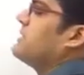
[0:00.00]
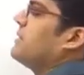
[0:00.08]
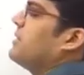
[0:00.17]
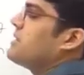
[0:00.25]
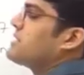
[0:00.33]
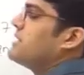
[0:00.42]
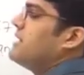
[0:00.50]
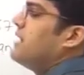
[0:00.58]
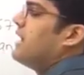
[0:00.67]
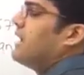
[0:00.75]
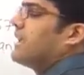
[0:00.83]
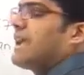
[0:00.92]
here because
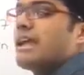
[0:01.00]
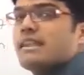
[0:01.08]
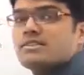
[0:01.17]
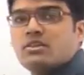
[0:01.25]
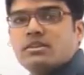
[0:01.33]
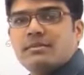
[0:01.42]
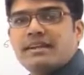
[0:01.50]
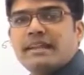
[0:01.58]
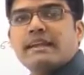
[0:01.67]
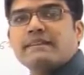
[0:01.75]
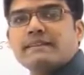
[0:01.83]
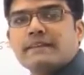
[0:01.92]
can has already been
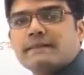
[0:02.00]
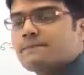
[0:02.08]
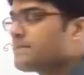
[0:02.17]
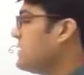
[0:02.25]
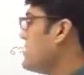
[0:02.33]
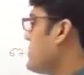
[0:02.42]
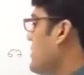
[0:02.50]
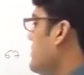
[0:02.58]
taken there. So